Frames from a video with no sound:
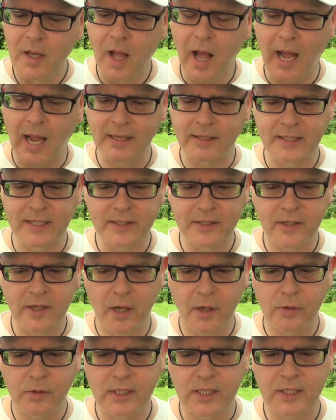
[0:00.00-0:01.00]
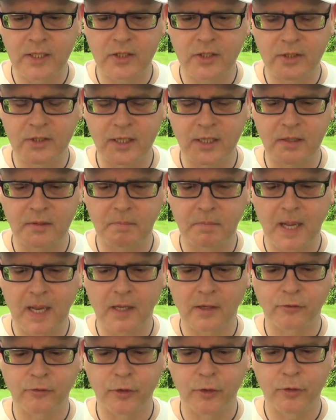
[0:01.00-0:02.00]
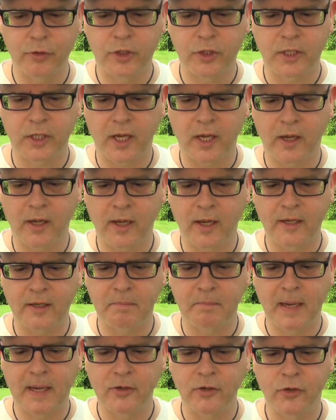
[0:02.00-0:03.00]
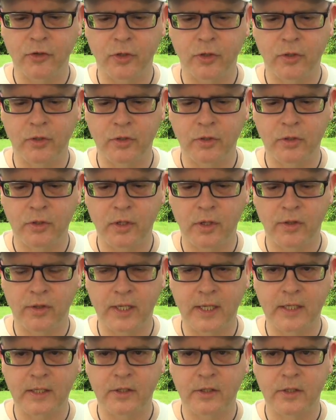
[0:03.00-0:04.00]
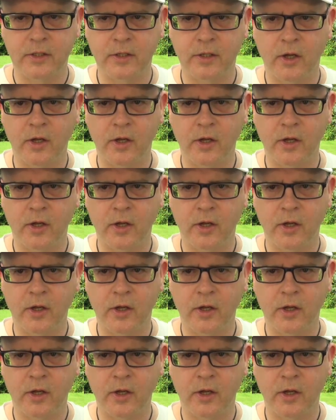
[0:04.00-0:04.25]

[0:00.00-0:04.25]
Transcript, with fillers: I did notice that Belarusia had mentioned that